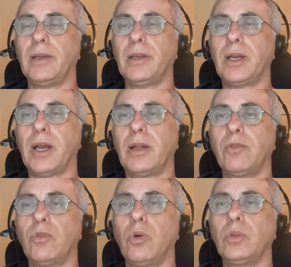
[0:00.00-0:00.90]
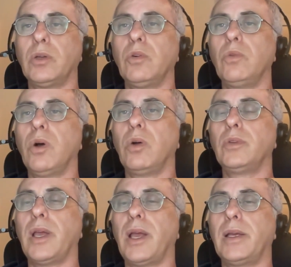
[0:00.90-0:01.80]
kind of quote unquote
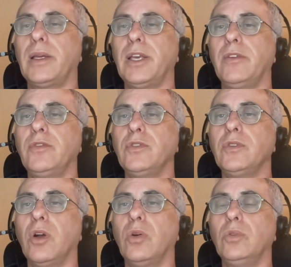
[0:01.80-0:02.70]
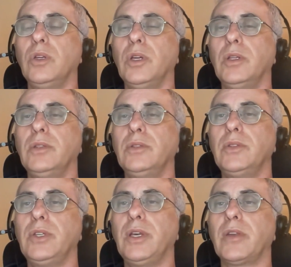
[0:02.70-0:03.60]
gives Node
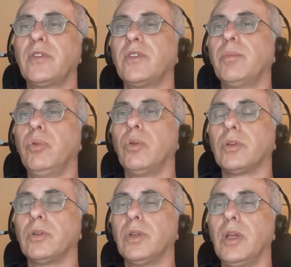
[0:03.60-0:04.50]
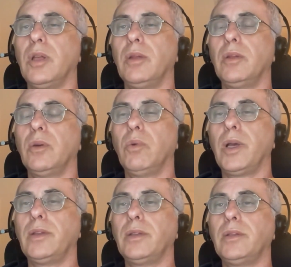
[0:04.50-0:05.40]
TS support. The
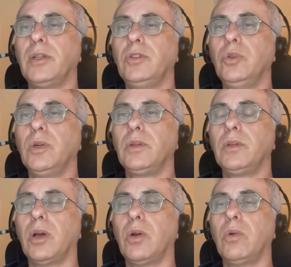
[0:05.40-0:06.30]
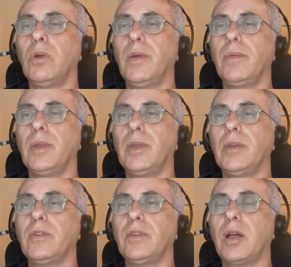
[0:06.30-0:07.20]
way that they do it though
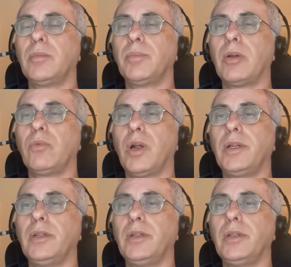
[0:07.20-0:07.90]
is not by running